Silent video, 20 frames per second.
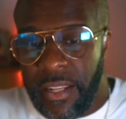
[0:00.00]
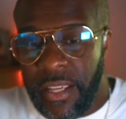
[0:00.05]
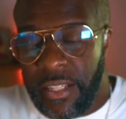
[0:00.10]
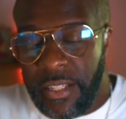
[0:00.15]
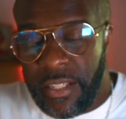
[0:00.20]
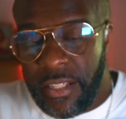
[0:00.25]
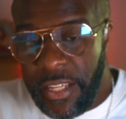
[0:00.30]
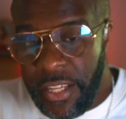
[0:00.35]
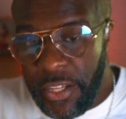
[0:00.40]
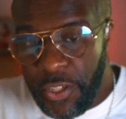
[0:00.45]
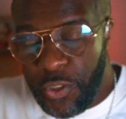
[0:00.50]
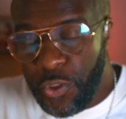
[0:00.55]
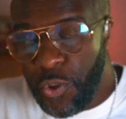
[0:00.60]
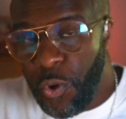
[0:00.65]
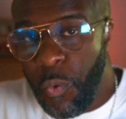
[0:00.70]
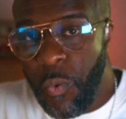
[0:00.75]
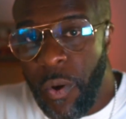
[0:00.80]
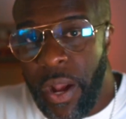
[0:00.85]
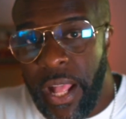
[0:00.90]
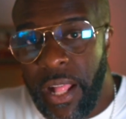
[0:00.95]
they sing
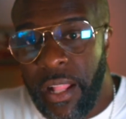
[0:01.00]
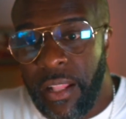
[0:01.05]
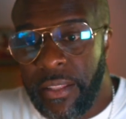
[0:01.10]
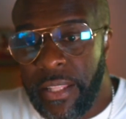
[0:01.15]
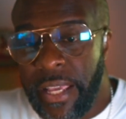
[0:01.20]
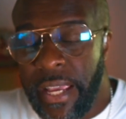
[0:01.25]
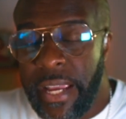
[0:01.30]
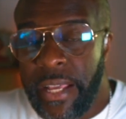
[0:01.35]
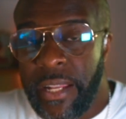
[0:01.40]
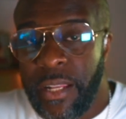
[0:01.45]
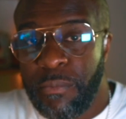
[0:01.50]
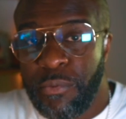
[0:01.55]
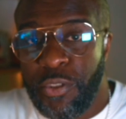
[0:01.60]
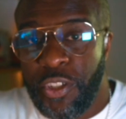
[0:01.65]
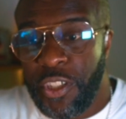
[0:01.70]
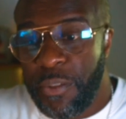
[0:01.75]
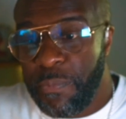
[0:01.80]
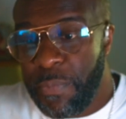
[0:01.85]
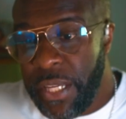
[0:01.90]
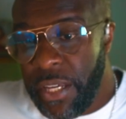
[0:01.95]
so well, they end
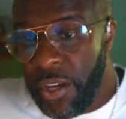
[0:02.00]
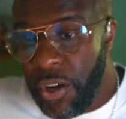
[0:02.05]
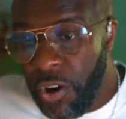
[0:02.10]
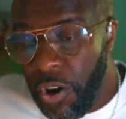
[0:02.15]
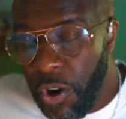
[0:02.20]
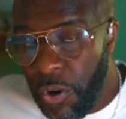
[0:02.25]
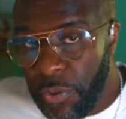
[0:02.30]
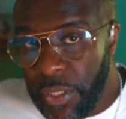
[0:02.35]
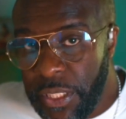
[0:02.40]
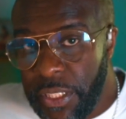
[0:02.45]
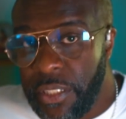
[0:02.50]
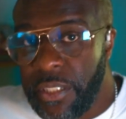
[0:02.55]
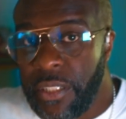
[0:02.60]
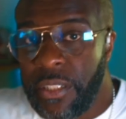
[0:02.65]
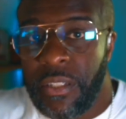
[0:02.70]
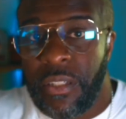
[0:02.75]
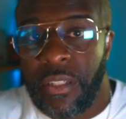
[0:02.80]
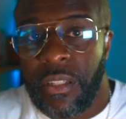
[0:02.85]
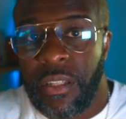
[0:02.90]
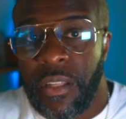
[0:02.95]
up just being
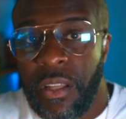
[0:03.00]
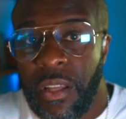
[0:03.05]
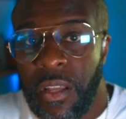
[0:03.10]
chorists.